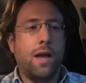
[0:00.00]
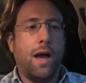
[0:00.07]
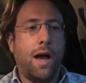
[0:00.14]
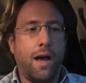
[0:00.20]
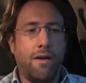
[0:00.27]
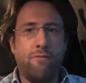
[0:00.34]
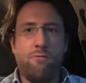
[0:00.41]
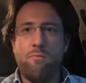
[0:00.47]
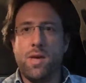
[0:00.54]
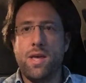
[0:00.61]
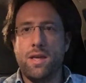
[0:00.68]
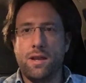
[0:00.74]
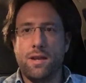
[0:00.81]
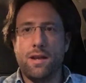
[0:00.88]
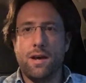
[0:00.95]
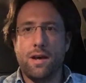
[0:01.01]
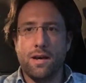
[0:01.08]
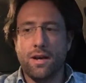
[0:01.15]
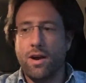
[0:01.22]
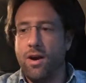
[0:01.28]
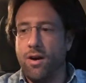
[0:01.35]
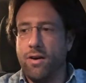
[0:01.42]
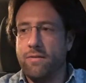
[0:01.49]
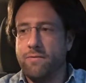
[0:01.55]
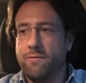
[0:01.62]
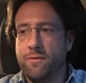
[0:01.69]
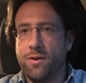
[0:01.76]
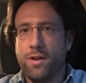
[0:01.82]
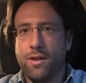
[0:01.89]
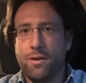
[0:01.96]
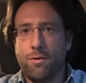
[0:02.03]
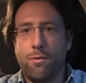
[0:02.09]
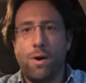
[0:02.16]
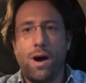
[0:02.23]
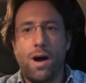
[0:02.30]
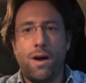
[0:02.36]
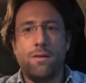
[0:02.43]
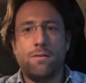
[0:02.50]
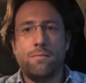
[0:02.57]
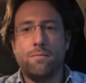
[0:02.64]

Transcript: I've been gone for a little while